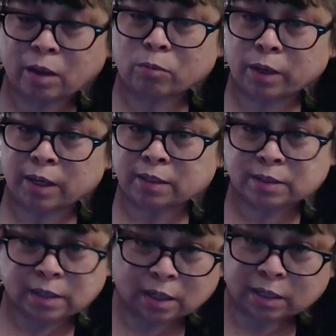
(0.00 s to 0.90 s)
that way and
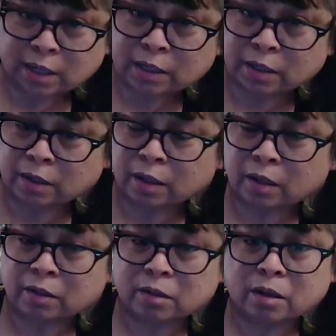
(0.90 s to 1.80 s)
stay connected
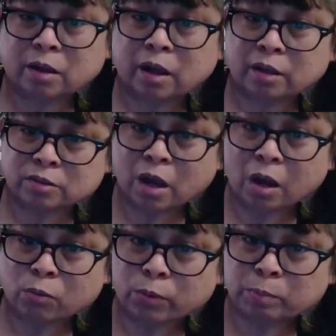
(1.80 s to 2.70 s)
and and
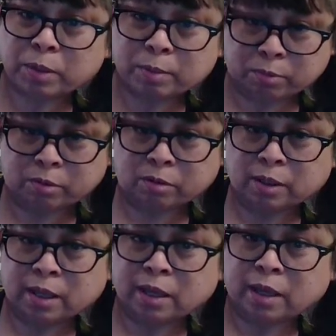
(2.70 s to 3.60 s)
talk with people
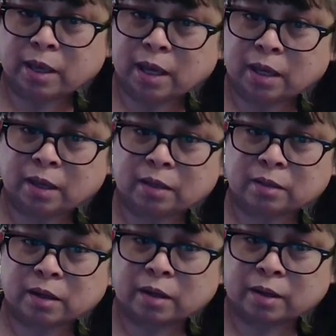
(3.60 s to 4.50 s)

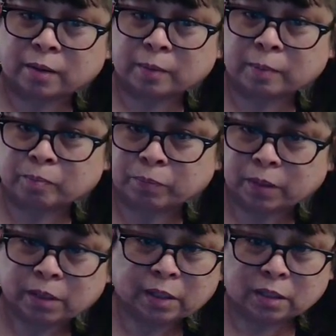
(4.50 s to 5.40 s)
and um,
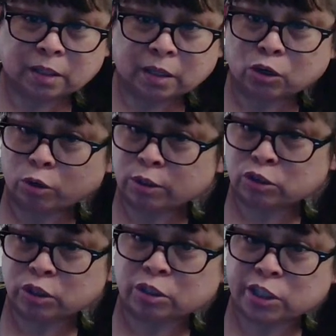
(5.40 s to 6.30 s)

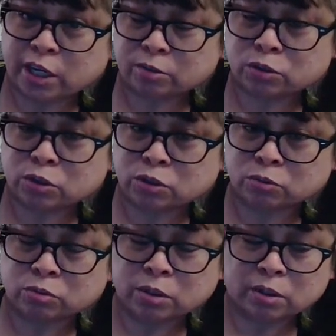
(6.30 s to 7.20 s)
encourage their channel
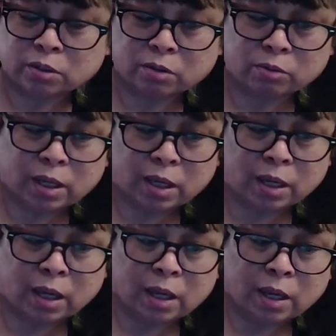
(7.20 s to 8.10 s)
too.
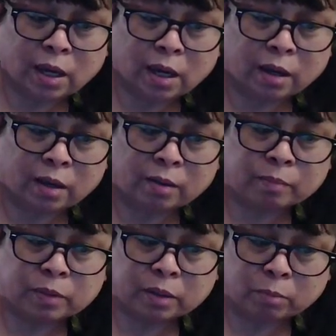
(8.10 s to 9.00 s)
Okay.
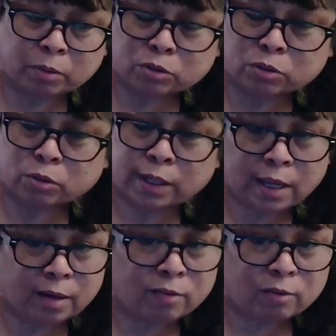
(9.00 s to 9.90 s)
Um, number two,
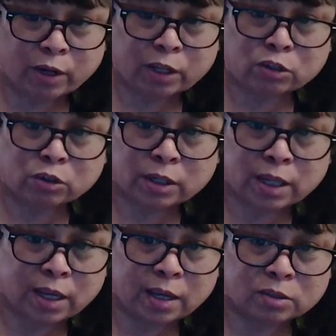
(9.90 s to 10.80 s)
again, find your
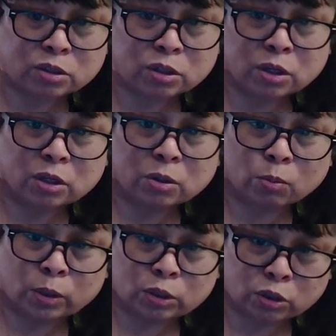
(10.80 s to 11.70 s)
niche,
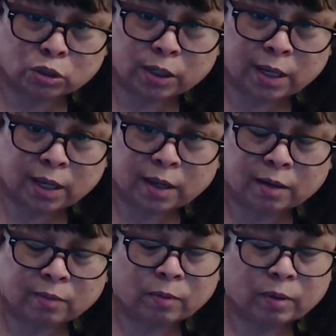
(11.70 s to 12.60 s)
what you're good
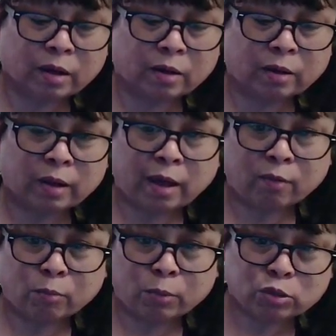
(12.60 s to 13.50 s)
at, uh,
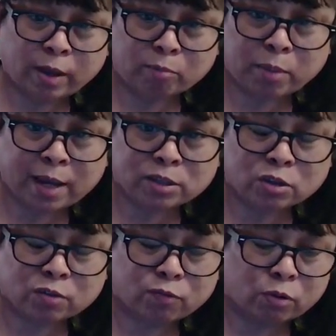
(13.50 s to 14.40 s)
how, what you have
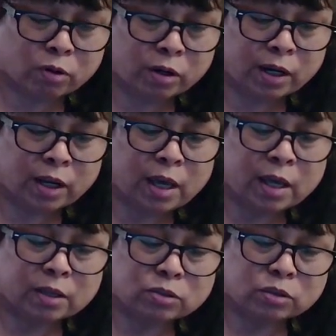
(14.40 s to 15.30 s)
passion for.
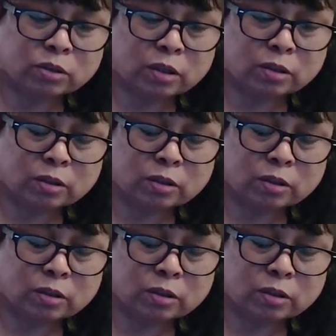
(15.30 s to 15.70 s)
Do